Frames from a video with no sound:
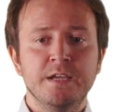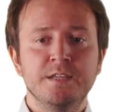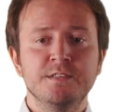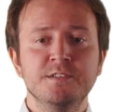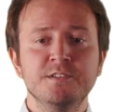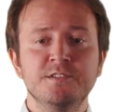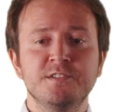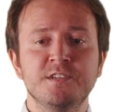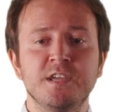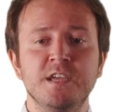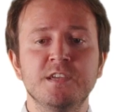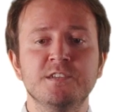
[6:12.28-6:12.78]
In
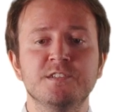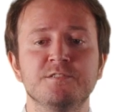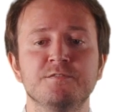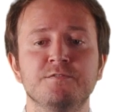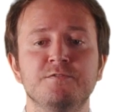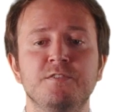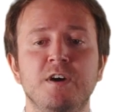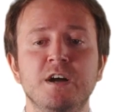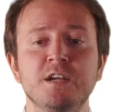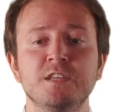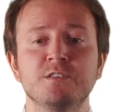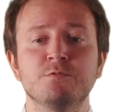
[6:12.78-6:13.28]
this case, in
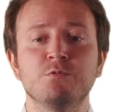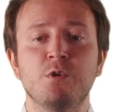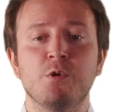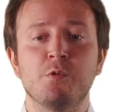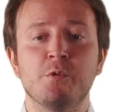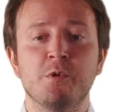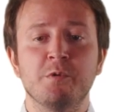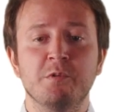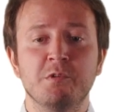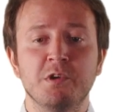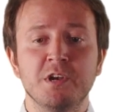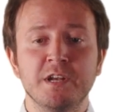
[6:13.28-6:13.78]
fact,
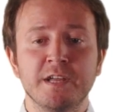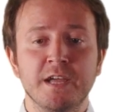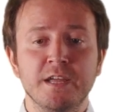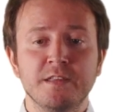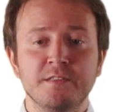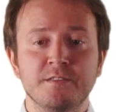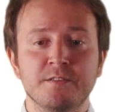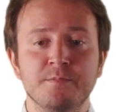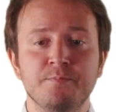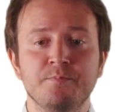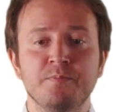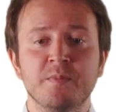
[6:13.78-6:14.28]
what we will
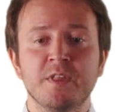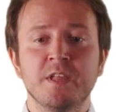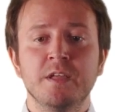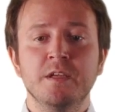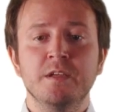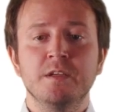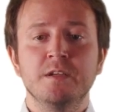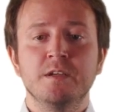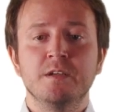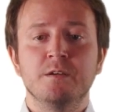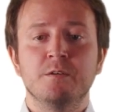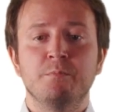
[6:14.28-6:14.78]
get
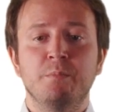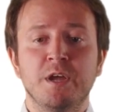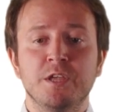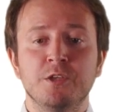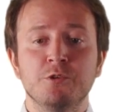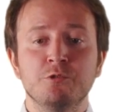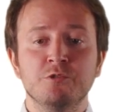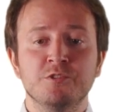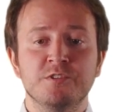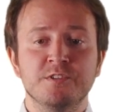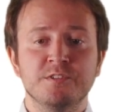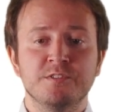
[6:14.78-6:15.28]
by
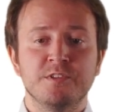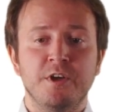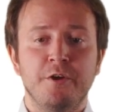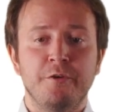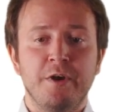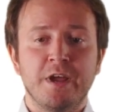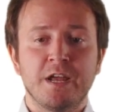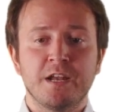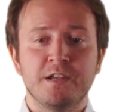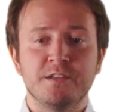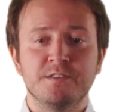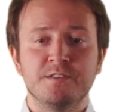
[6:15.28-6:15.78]
using
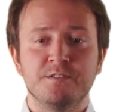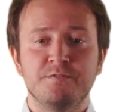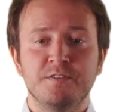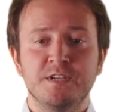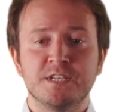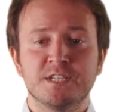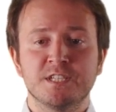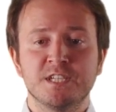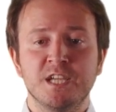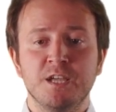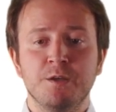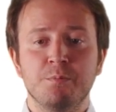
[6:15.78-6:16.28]
directly the
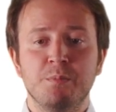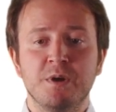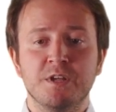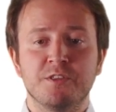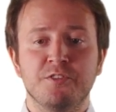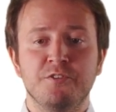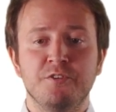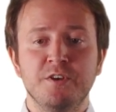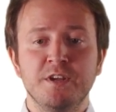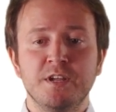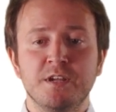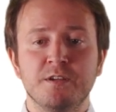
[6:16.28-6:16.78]
phase
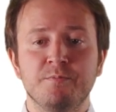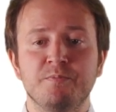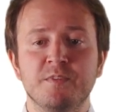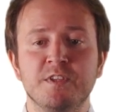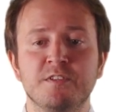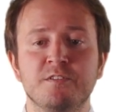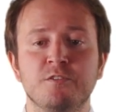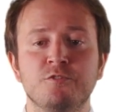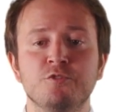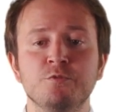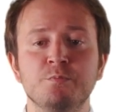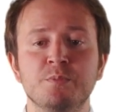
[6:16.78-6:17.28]
kickback trick
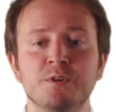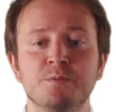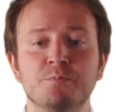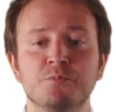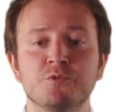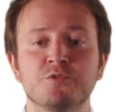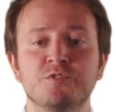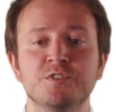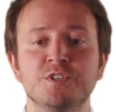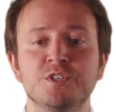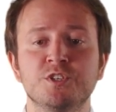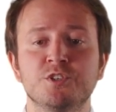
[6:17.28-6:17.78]
is a
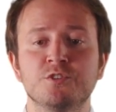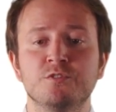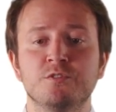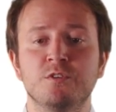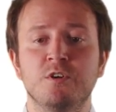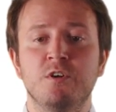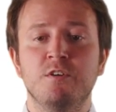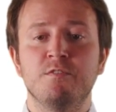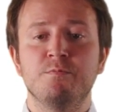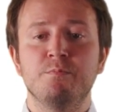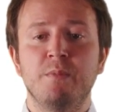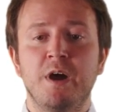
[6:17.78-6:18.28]

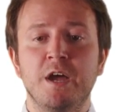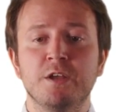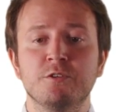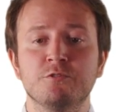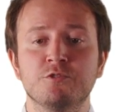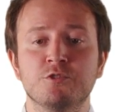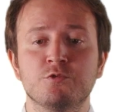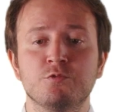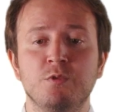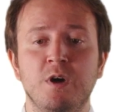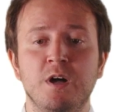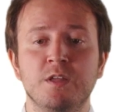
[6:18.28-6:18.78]
superposition of
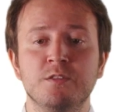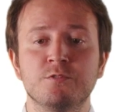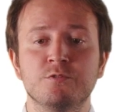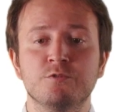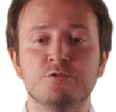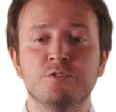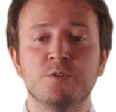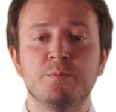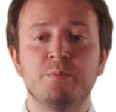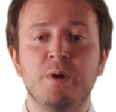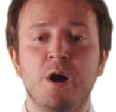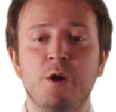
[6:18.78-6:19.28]
-1
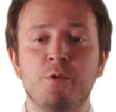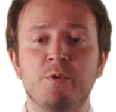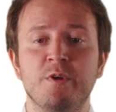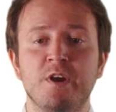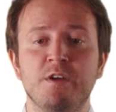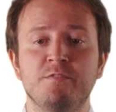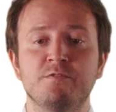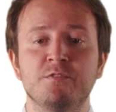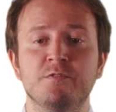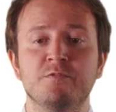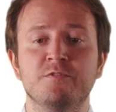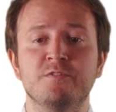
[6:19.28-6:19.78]
to the power
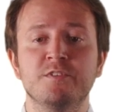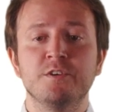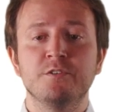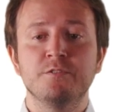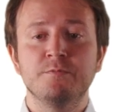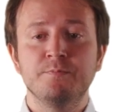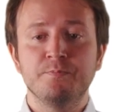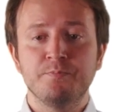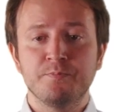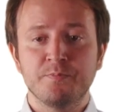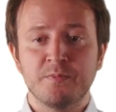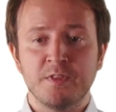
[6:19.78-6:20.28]
f of
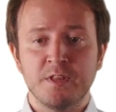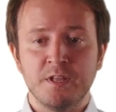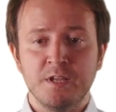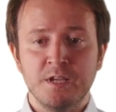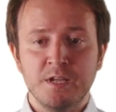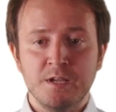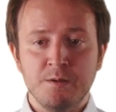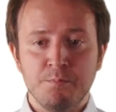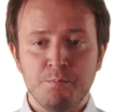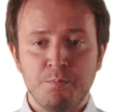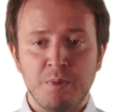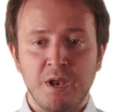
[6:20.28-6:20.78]
0
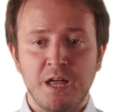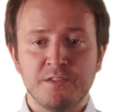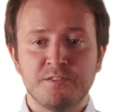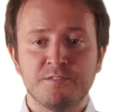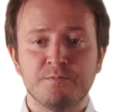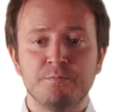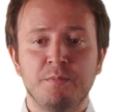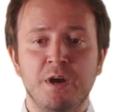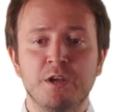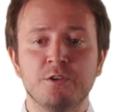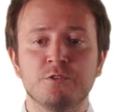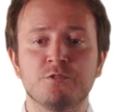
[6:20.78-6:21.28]

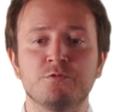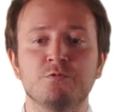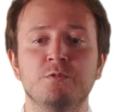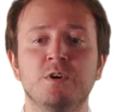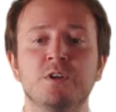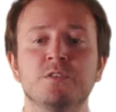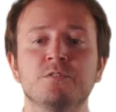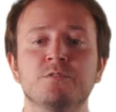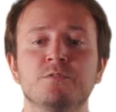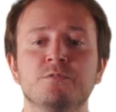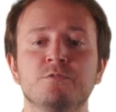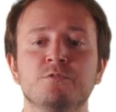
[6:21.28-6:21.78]
plus
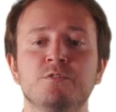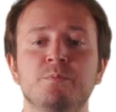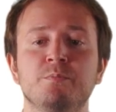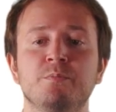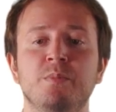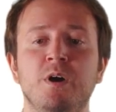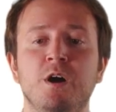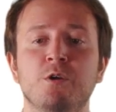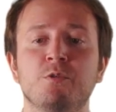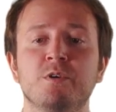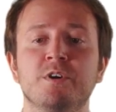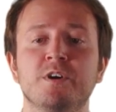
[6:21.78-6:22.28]
-1 to the
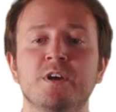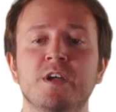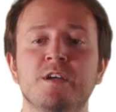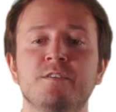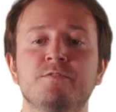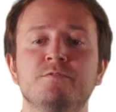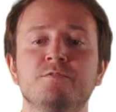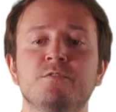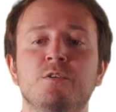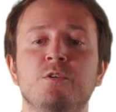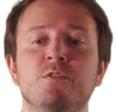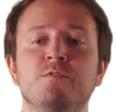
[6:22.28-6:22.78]
power
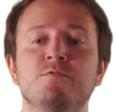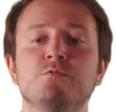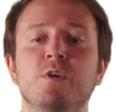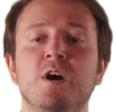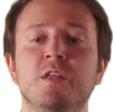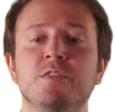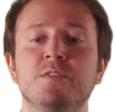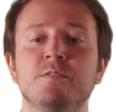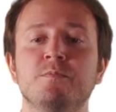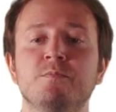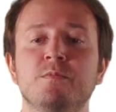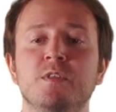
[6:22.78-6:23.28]
f of
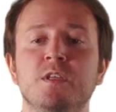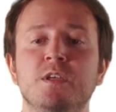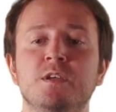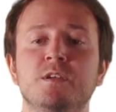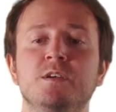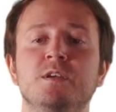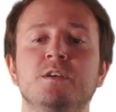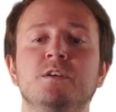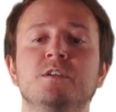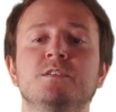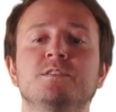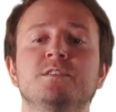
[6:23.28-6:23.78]
1
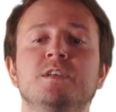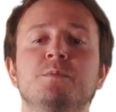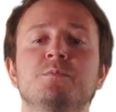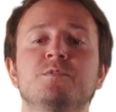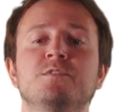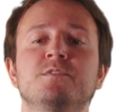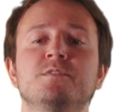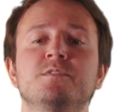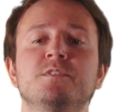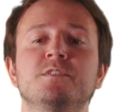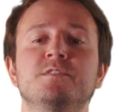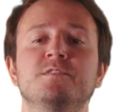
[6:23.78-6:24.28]

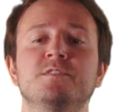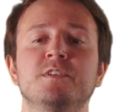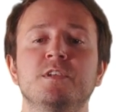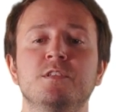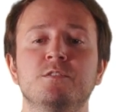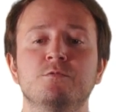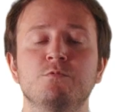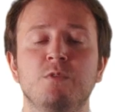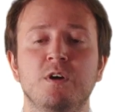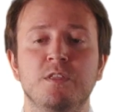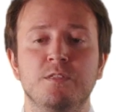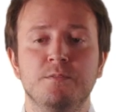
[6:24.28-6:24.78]
times the
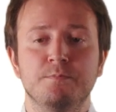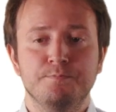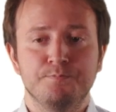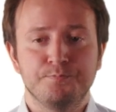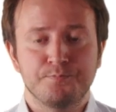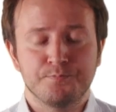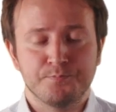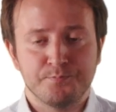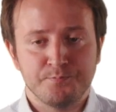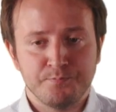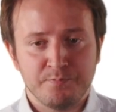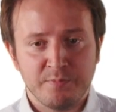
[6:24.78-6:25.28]
state 1,
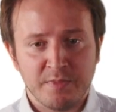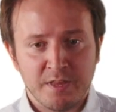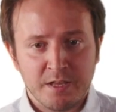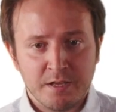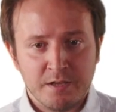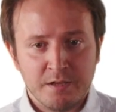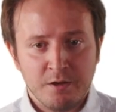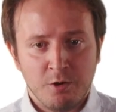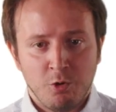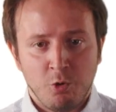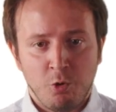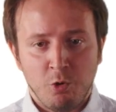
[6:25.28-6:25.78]

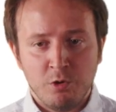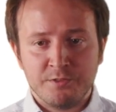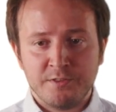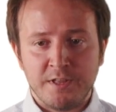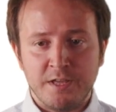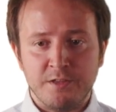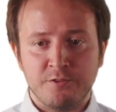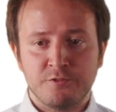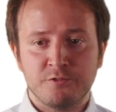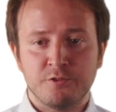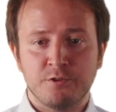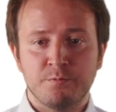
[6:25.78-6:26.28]
all
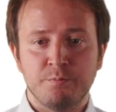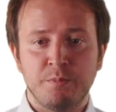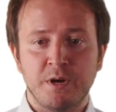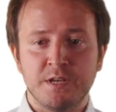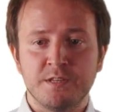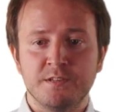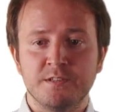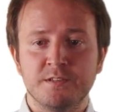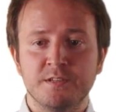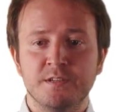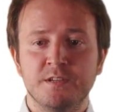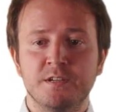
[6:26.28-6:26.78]
tensored
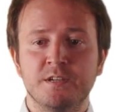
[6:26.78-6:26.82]
by